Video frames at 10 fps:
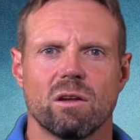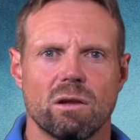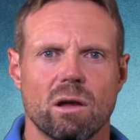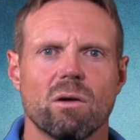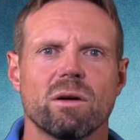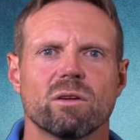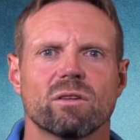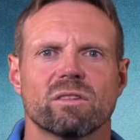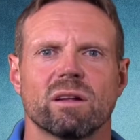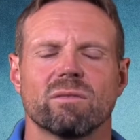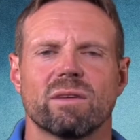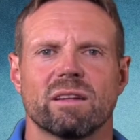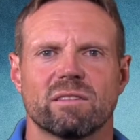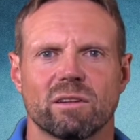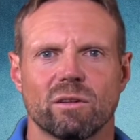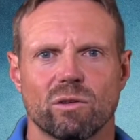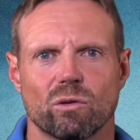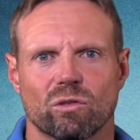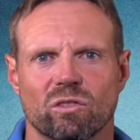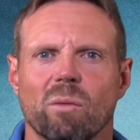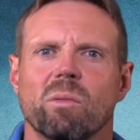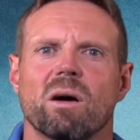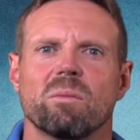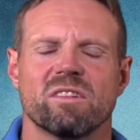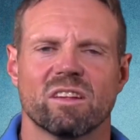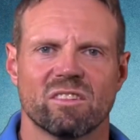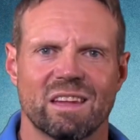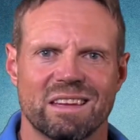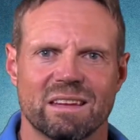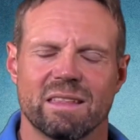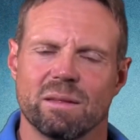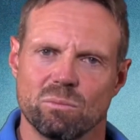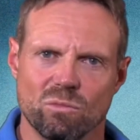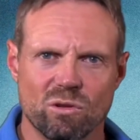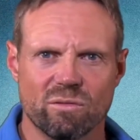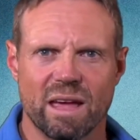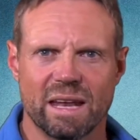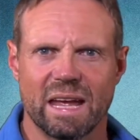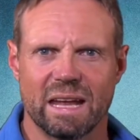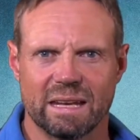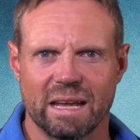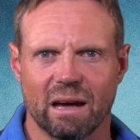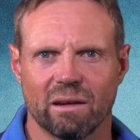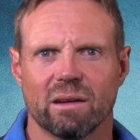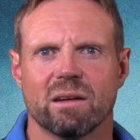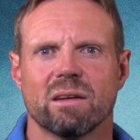lower yourself until your top arm is extended and then move that hand down.